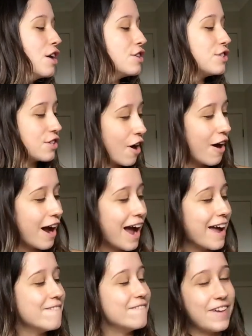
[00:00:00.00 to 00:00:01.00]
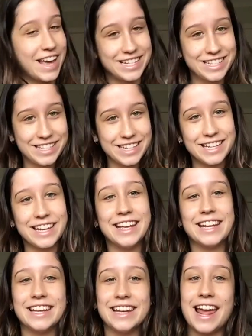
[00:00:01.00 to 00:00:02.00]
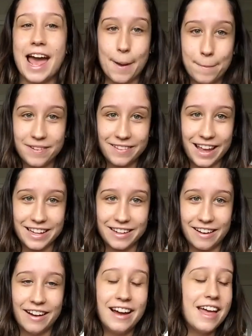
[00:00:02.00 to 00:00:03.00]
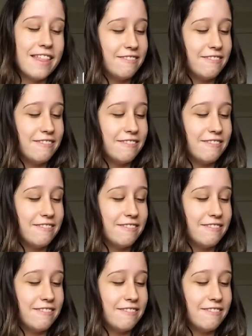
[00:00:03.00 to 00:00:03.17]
So I invested in an epilator.